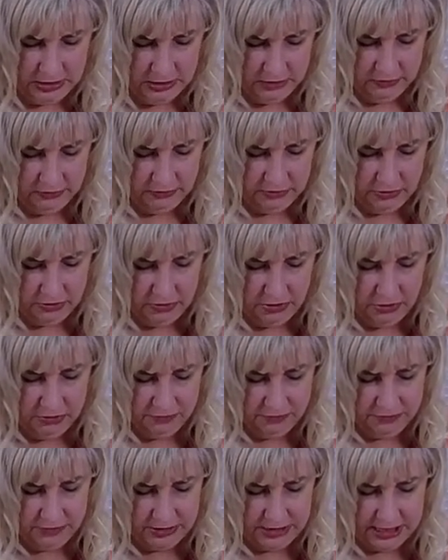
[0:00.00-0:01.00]
So
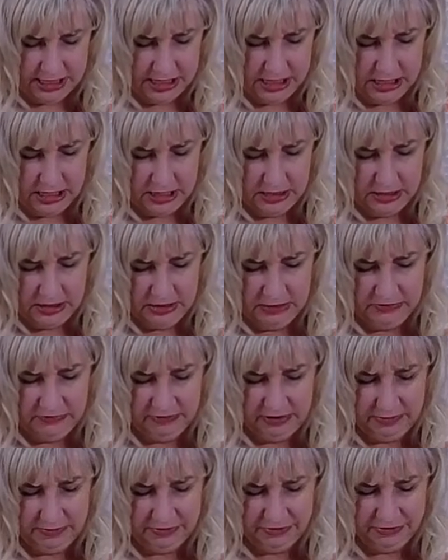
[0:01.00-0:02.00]
hopefully these
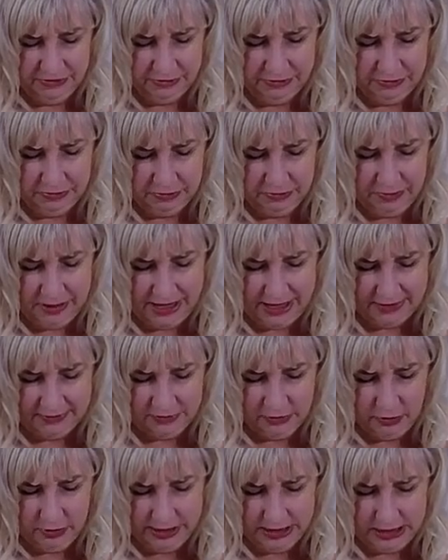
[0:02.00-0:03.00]
temperatures will pass
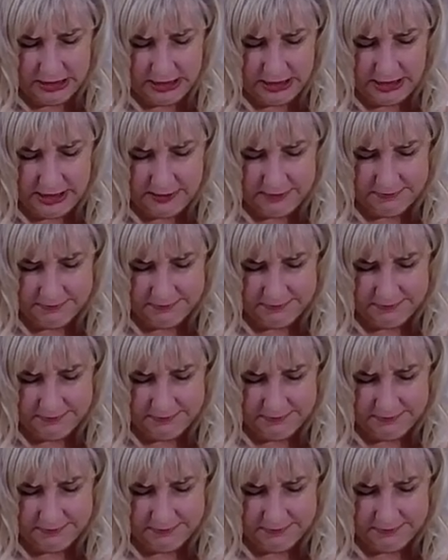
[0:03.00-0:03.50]
quickly.